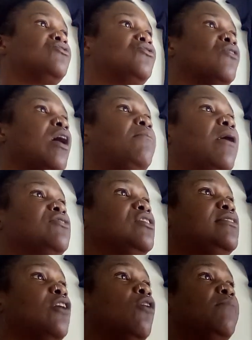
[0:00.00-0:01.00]
Grandma
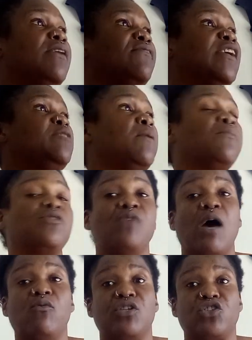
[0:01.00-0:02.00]
just told me these people do
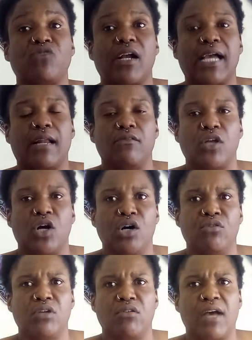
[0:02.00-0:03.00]
not want to strike out on their
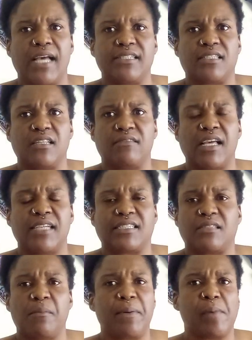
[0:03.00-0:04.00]
own, okay?
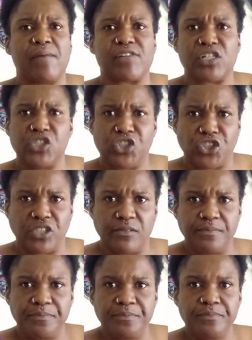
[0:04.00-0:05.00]
Some people have a cushion.
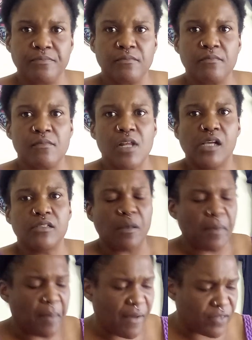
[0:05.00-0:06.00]

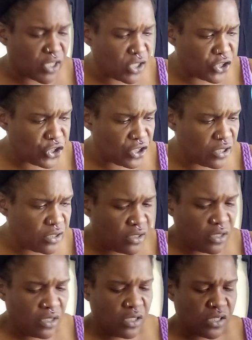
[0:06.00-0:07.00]
Some people have a cushion.
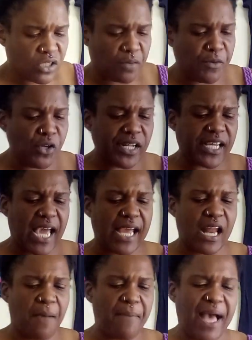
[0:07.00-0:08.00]

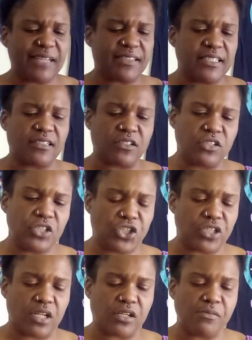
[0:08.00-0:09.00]
Communicate about this
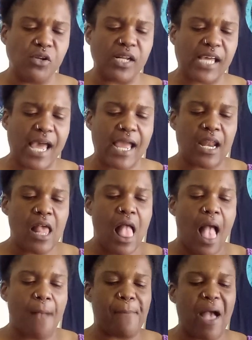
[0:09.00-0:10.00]
cushion. Communicate
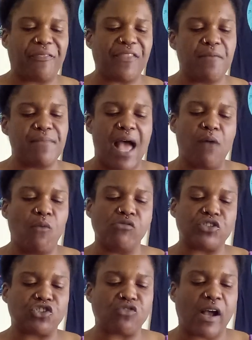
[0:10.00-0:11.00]
about them not
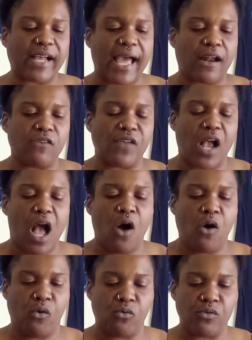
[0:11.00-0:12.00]
wanting to strike out on their
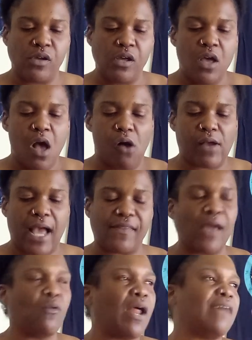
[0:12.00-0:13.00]
own, okay?
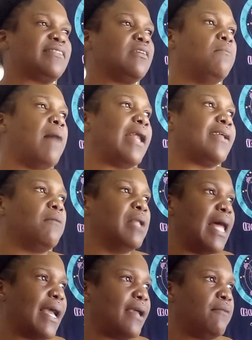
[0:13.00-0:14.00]
They won't have somebody to
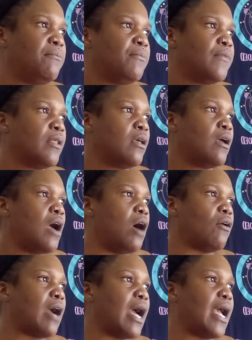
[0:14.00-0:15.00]
blame,
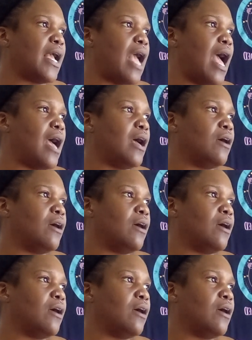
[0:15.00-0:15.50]
okay?